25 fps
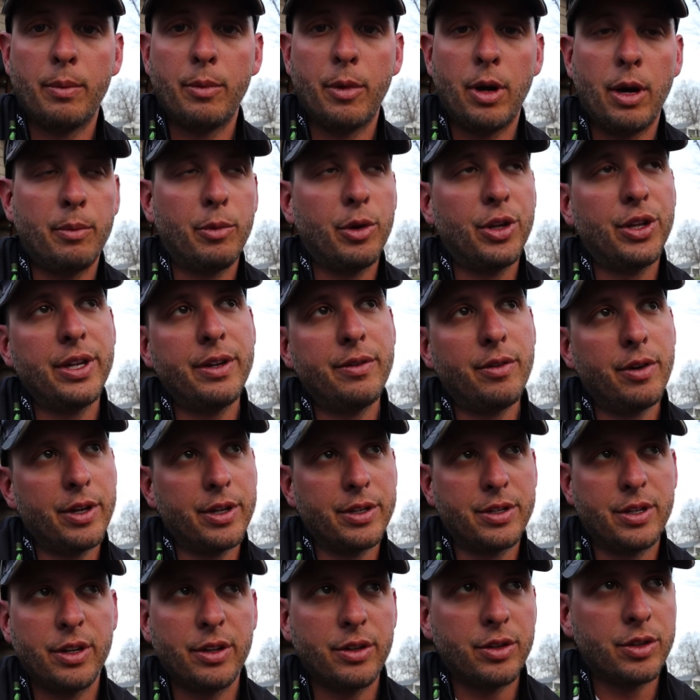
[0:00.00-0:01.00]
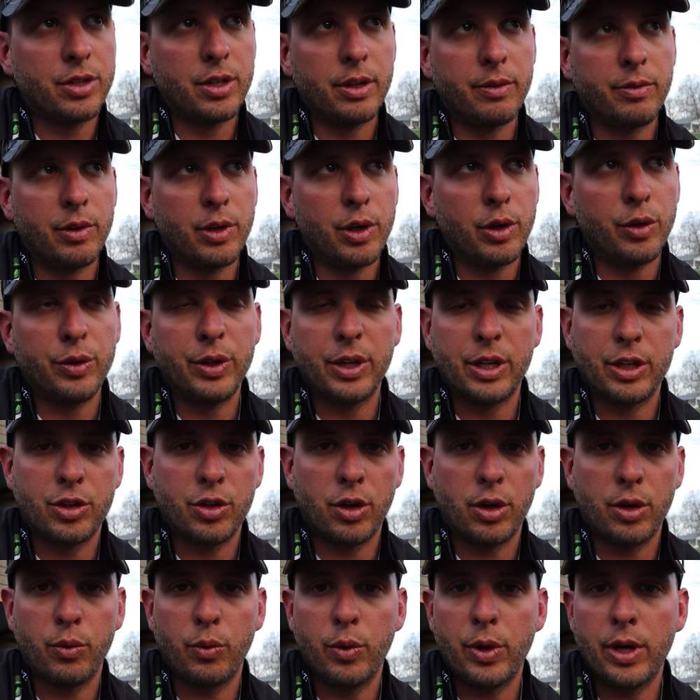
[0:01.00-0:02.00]
I'm not. I'm gonna leave all this other stuff alone that I
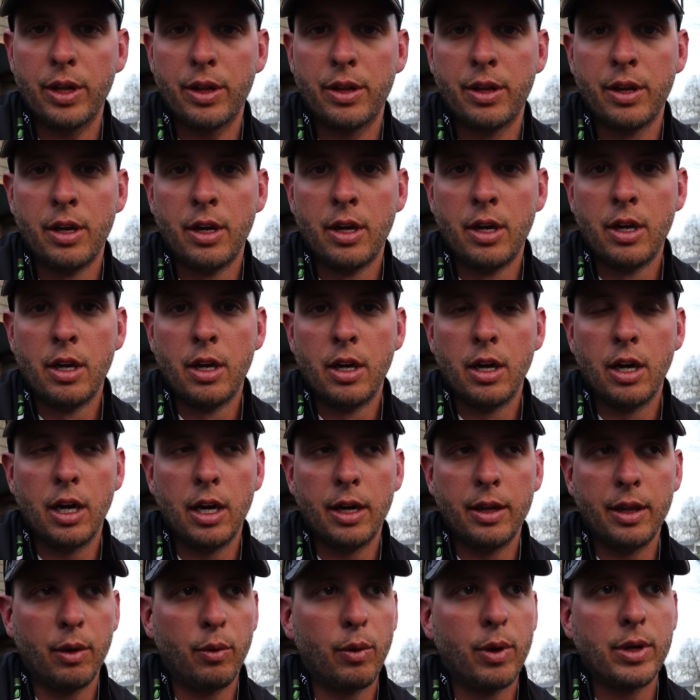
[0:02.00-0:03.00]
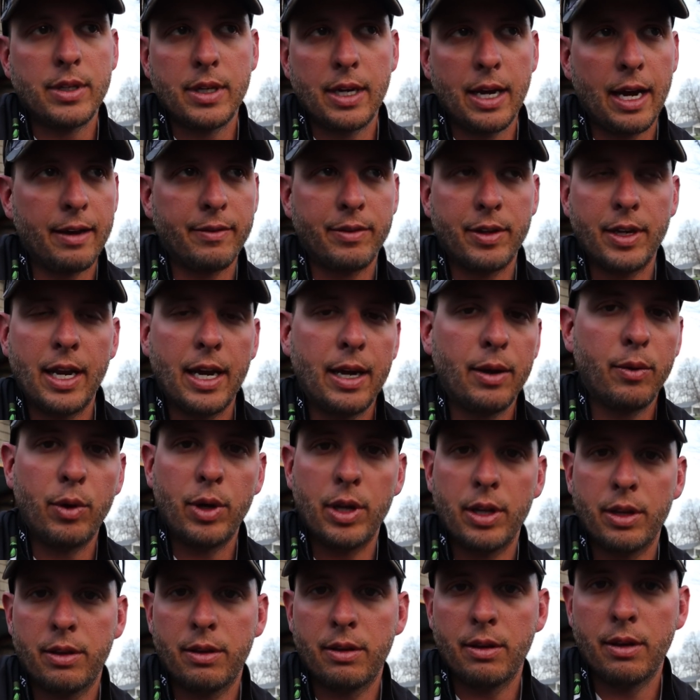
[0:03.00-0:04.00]
started with, uh, that I wasted half the day
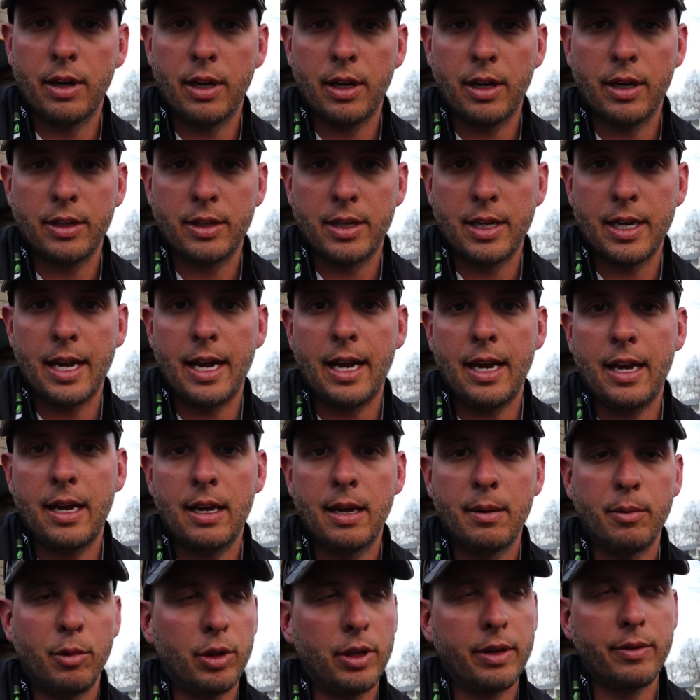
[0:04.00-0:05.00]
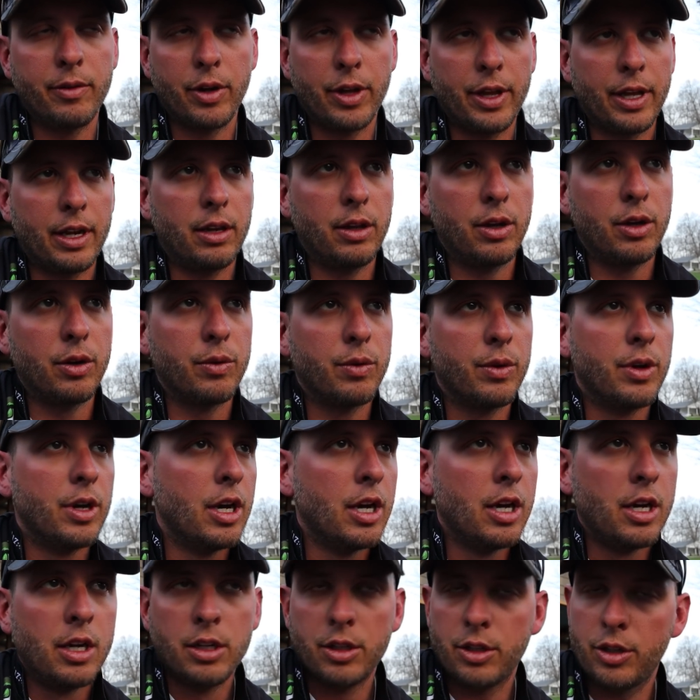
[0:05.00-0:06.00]
with uh, today. I'm gonna leave all that alone.
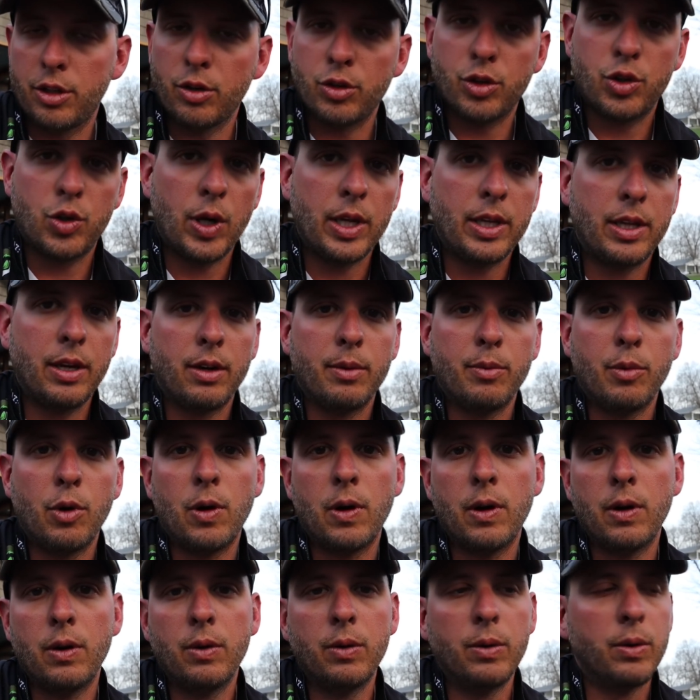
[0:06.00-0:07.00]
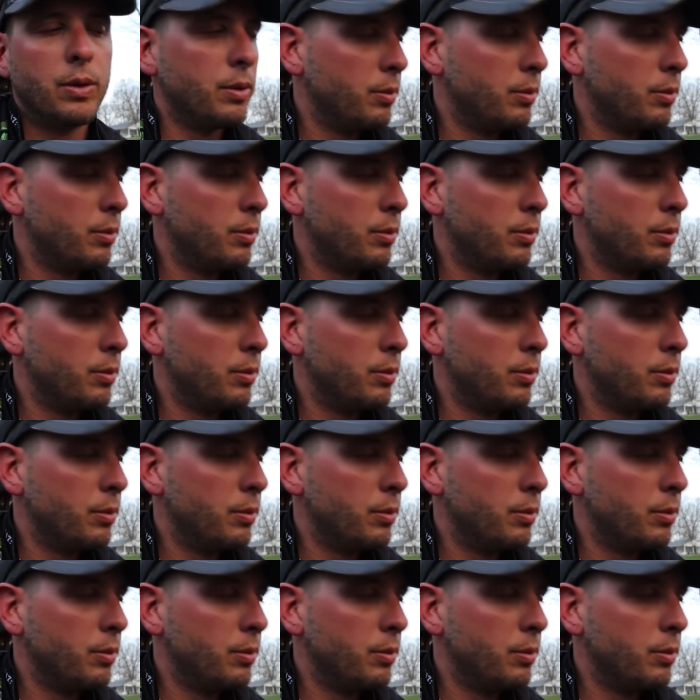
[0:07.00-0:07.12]
Just go straight there tomorrow.